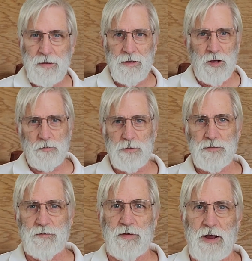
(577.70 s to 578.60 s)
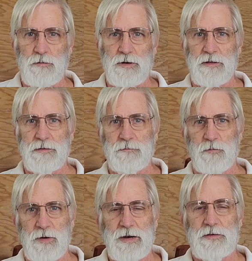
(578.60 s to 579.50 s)
Almost forgot one of the
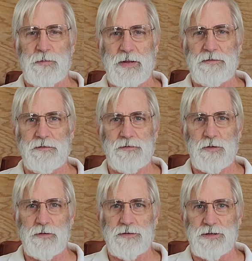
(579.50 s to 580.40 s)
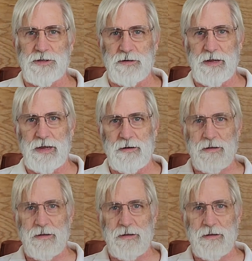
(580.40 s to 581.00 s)
real expensive tools that you'll need.